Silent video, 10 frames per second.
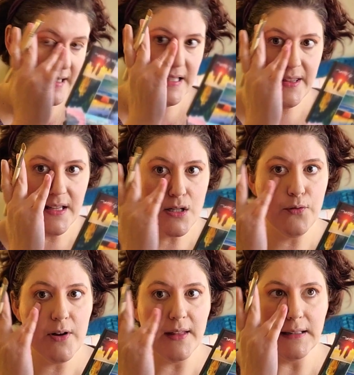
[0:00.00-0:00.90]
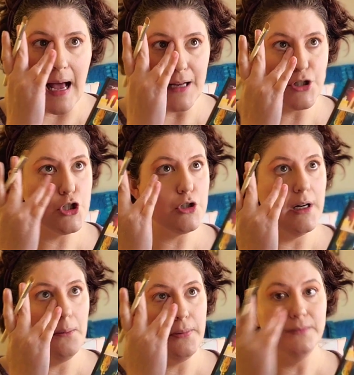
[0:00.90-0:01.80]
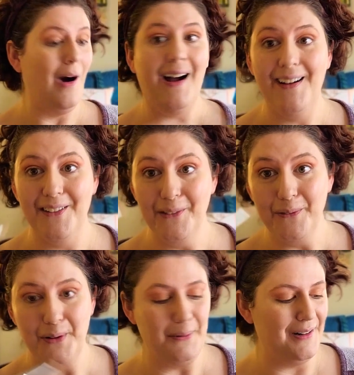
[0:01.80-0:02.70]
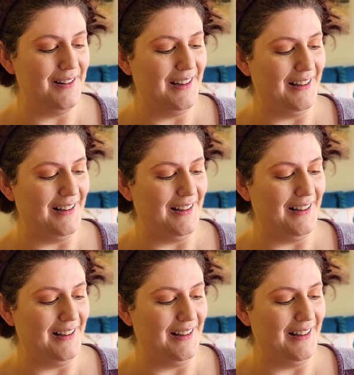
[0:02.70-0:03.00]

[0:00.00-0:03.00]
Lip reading: did this for the last trip while we were,